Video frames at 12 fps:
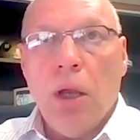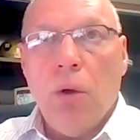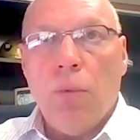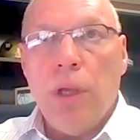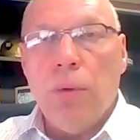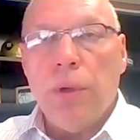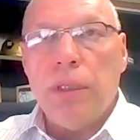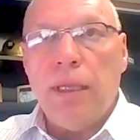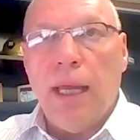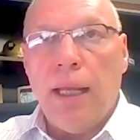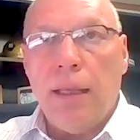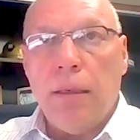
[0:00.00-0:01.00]
We would
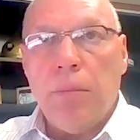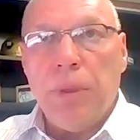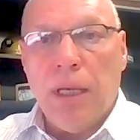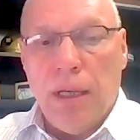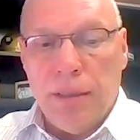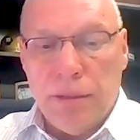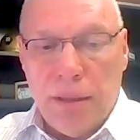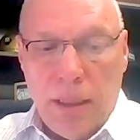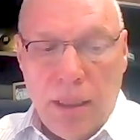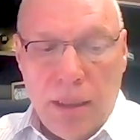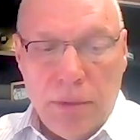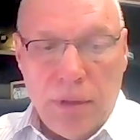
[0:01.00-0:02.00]
then, because
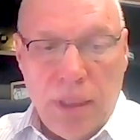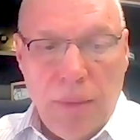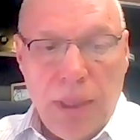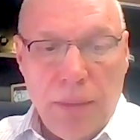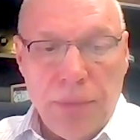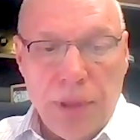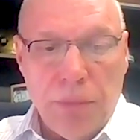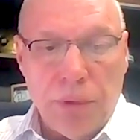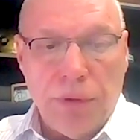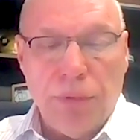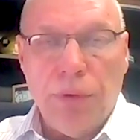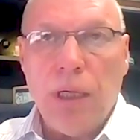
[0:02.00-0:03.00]
the TBM number
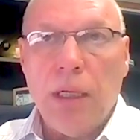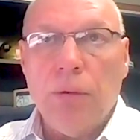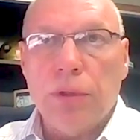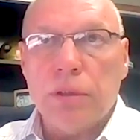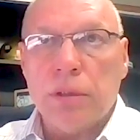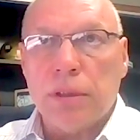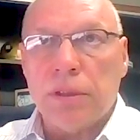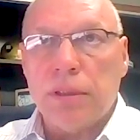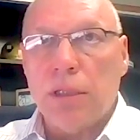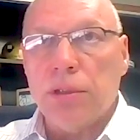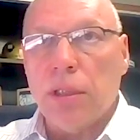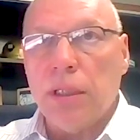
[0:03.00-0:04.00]
3 was
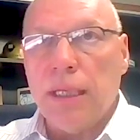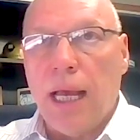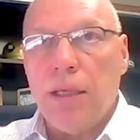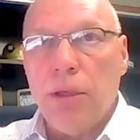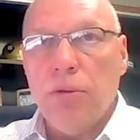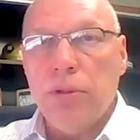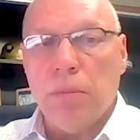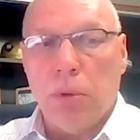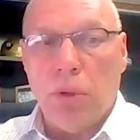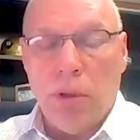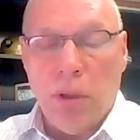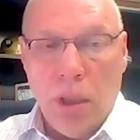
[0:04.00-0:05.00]
essentially not
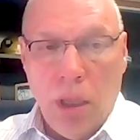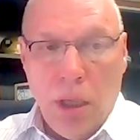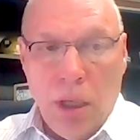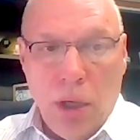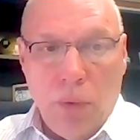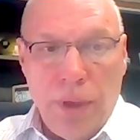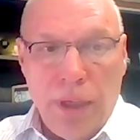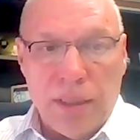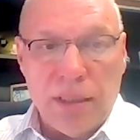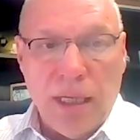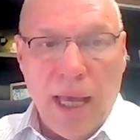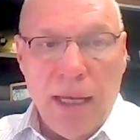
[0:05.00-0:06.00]
usable, we
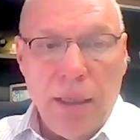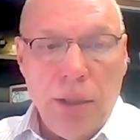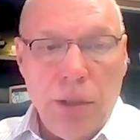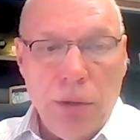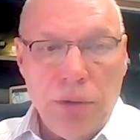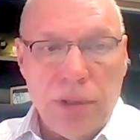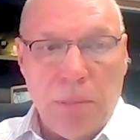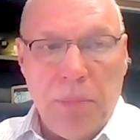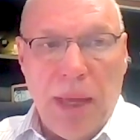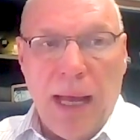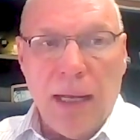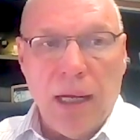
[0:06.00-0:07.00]
decided to use the
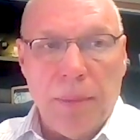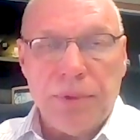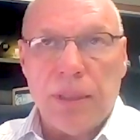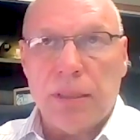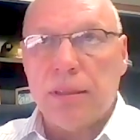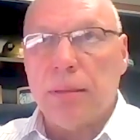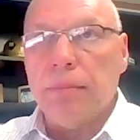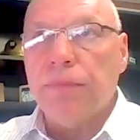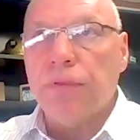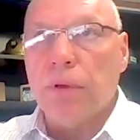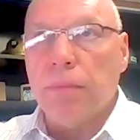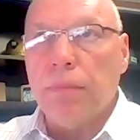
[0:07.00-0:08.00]
backup system
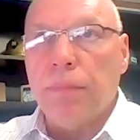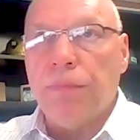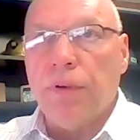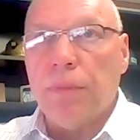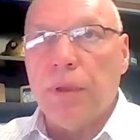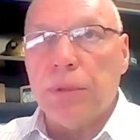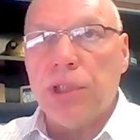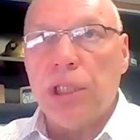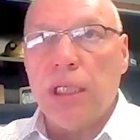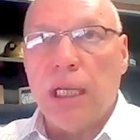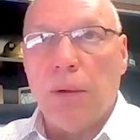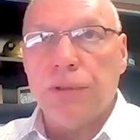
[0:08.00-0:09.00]
from the
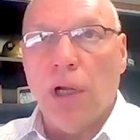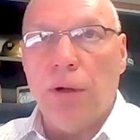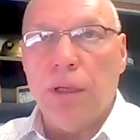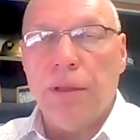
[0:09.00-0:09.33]
machine that was already